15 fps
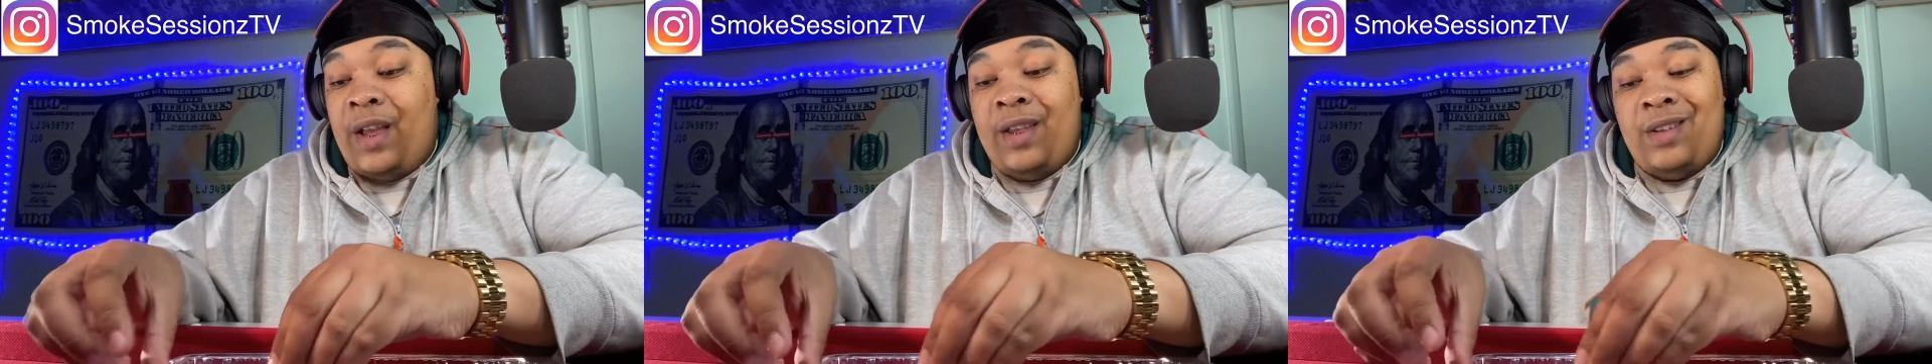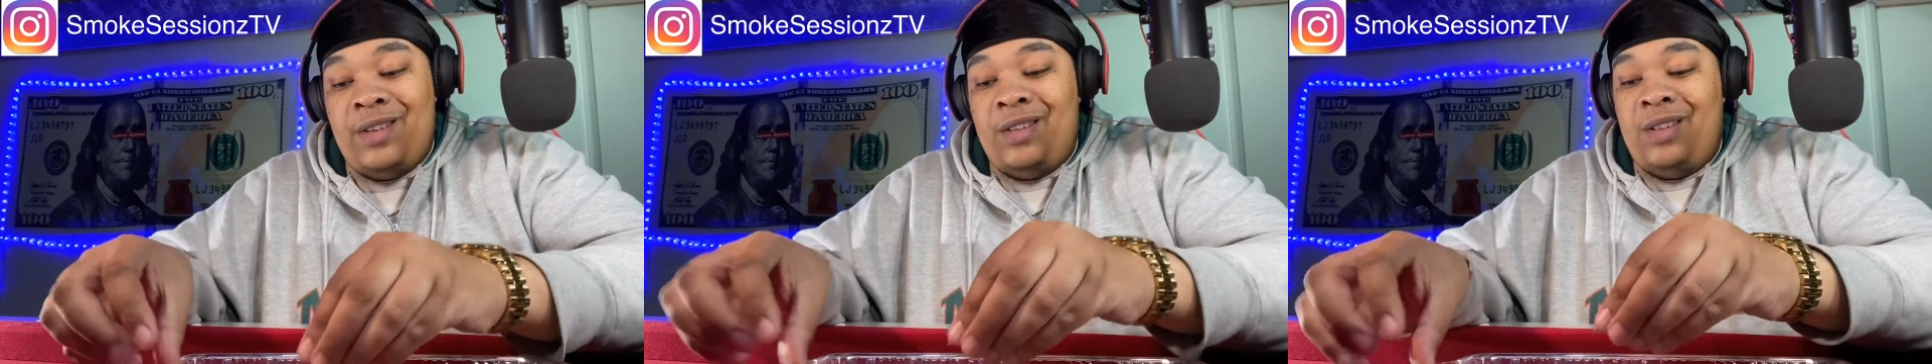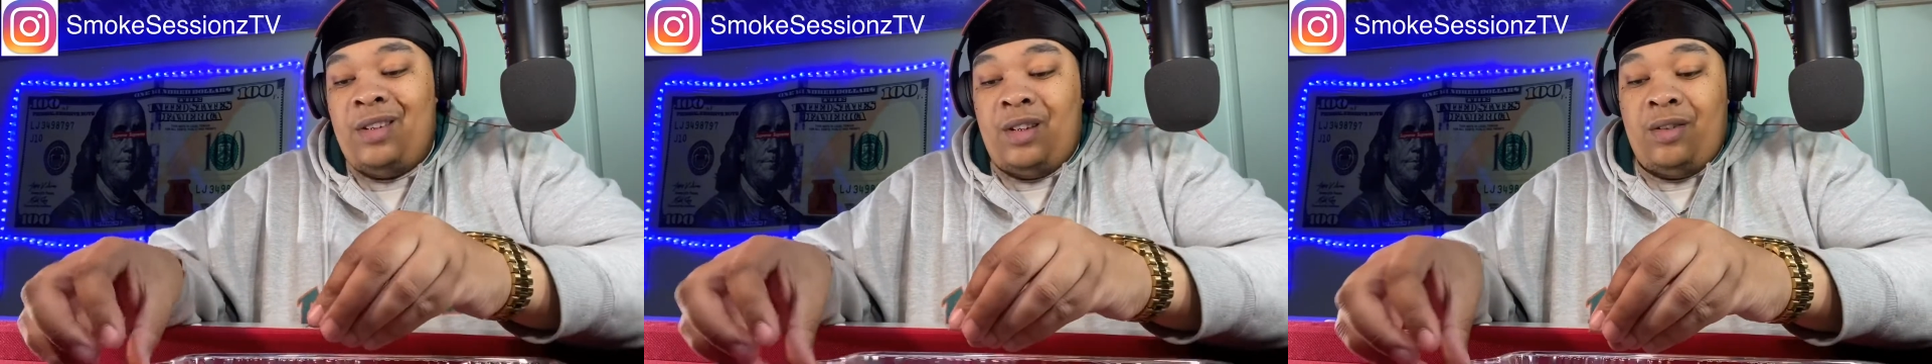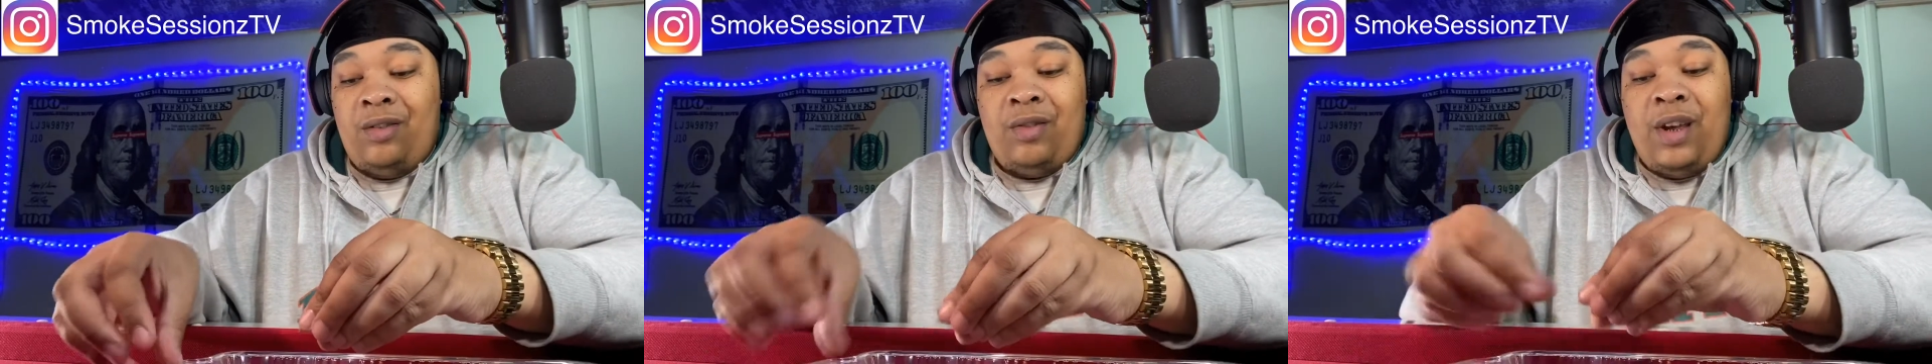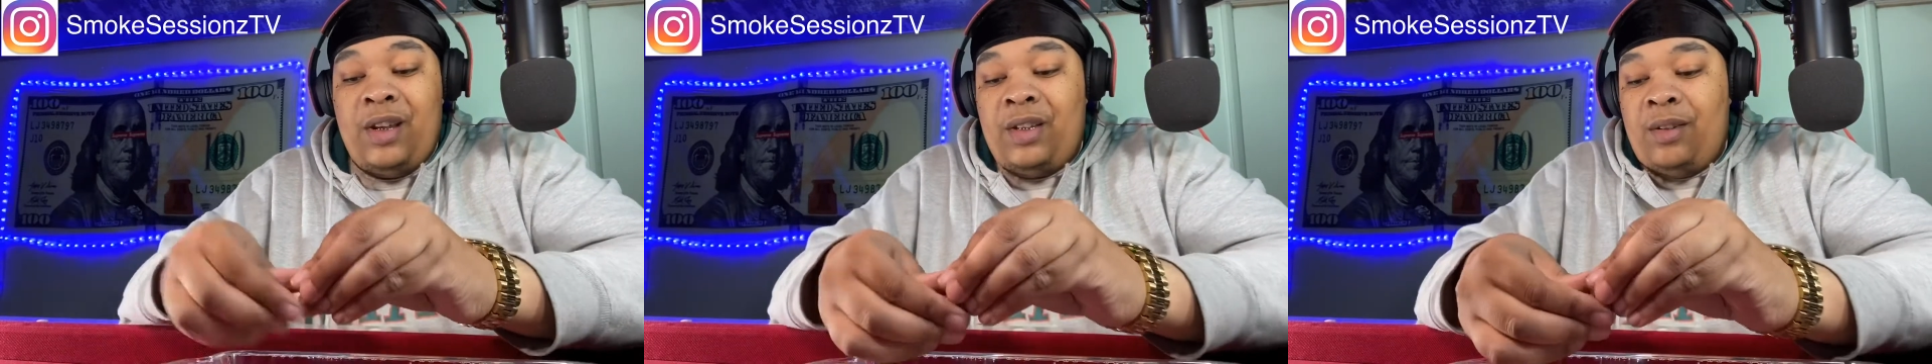It's
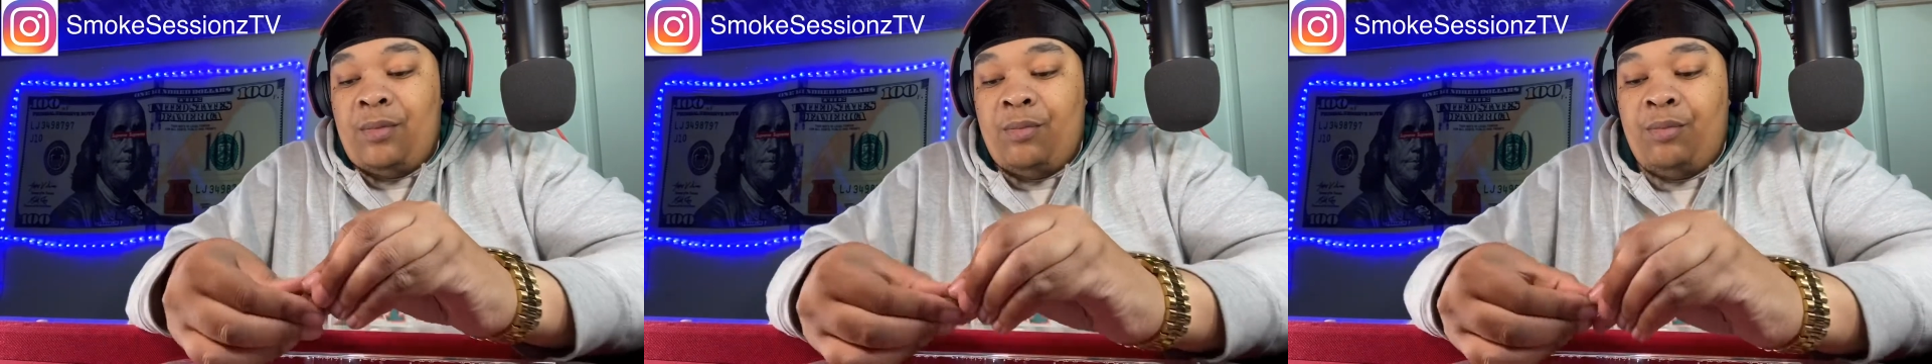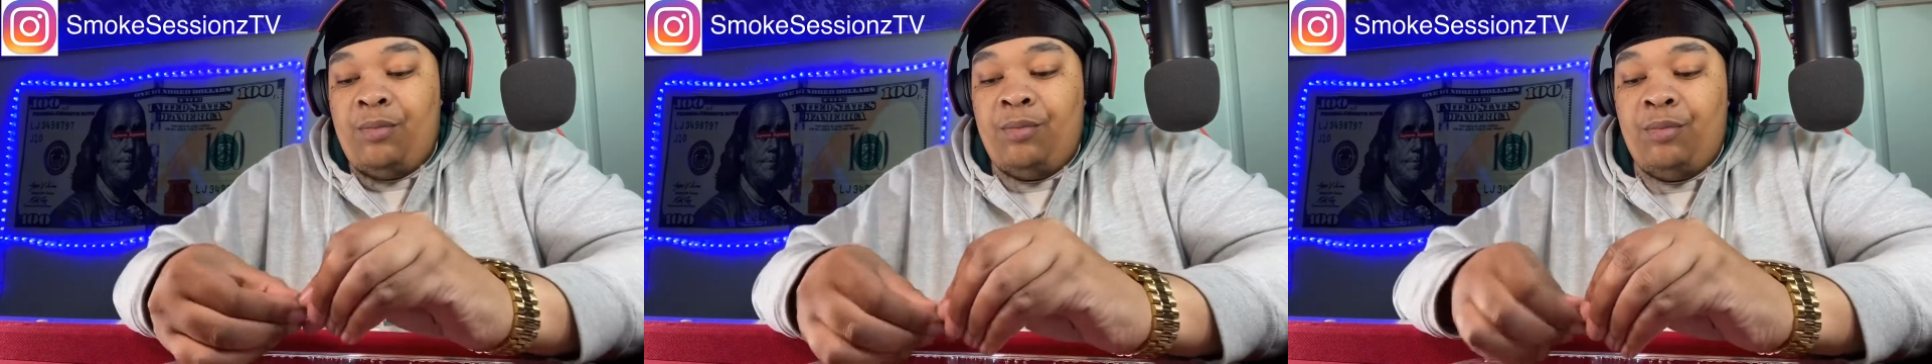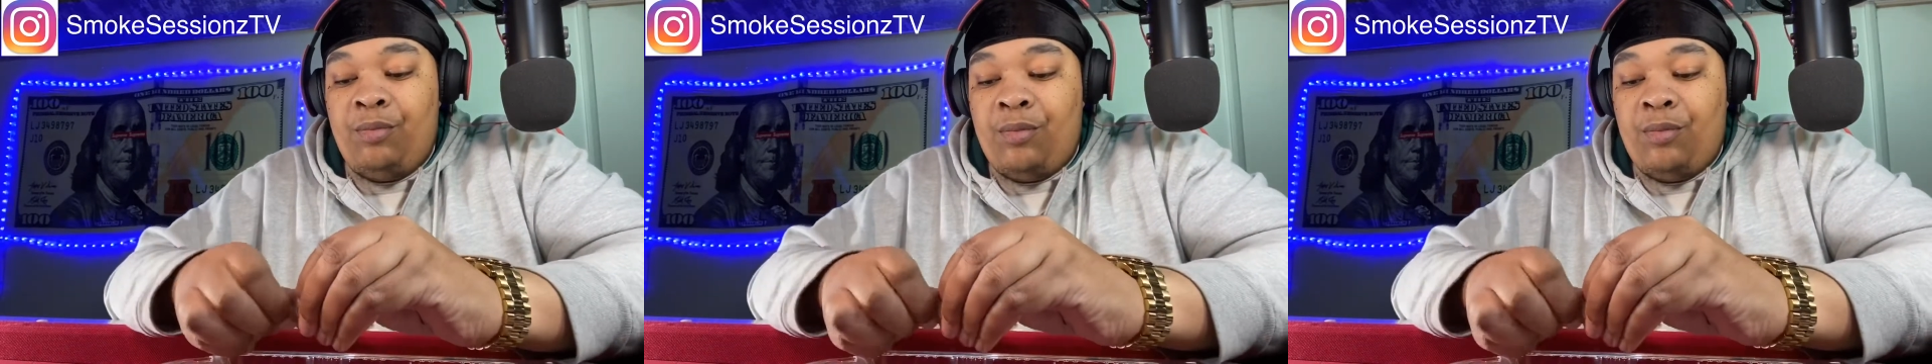still got some